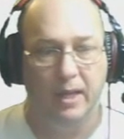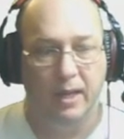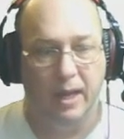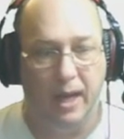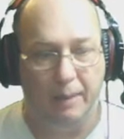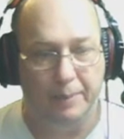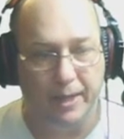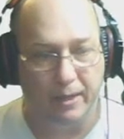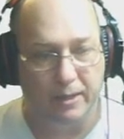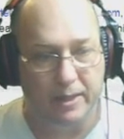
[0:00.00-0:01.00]
But
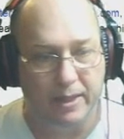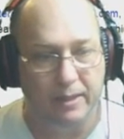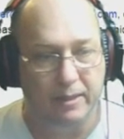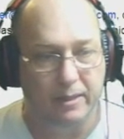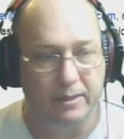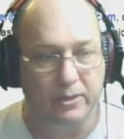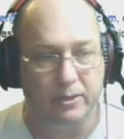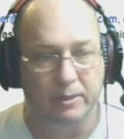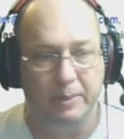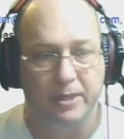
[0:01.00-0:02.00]
now it
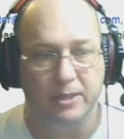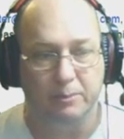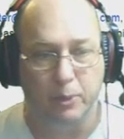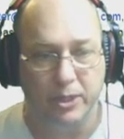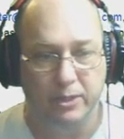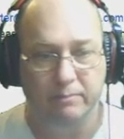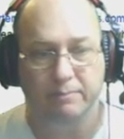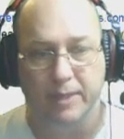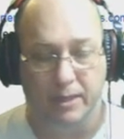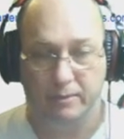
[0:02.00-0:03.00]
certainly makes an impression.
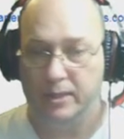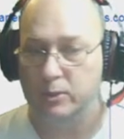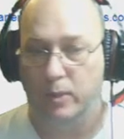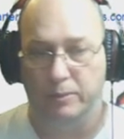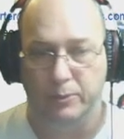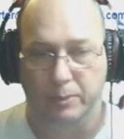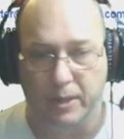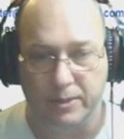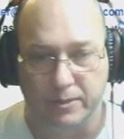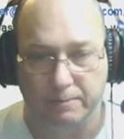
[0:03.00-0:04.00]
Yeah, that's quite a few
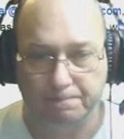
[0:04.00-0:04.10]
boxes.